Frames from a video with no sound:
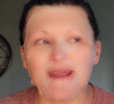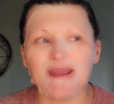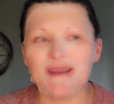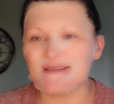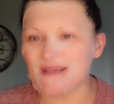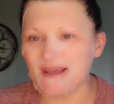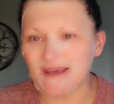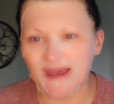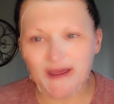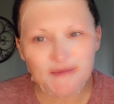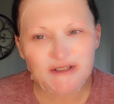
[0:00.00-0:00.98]
It is a
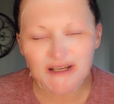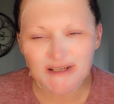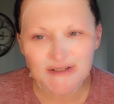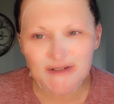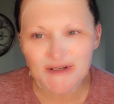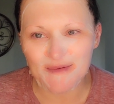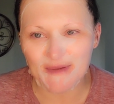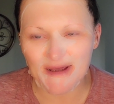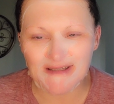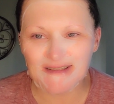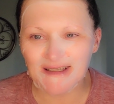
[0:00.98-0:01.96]
game changer in
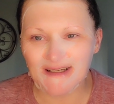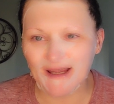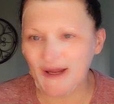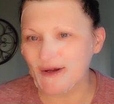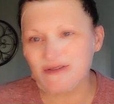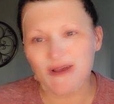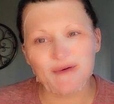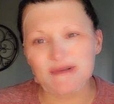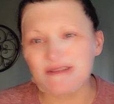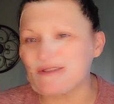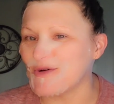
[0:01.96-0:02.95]
my skincare. So I
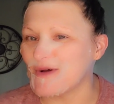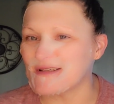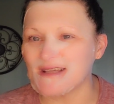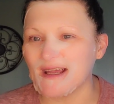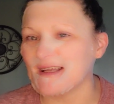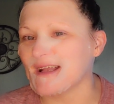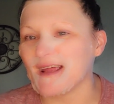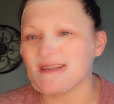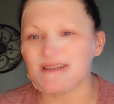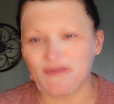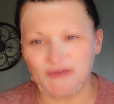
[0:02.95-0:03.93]
was so excited. I
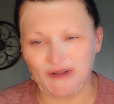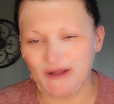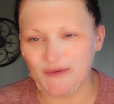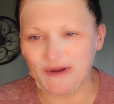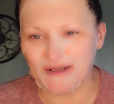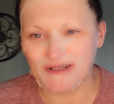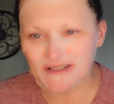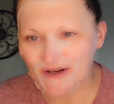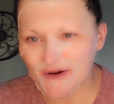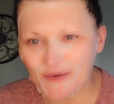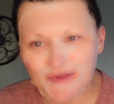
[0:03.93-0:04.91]
definitely wanted to
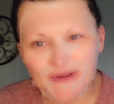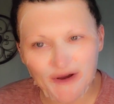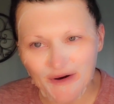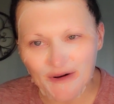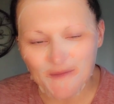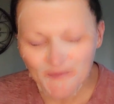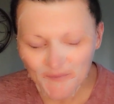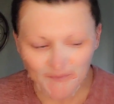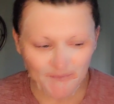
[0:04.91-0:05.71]
share it with y'all.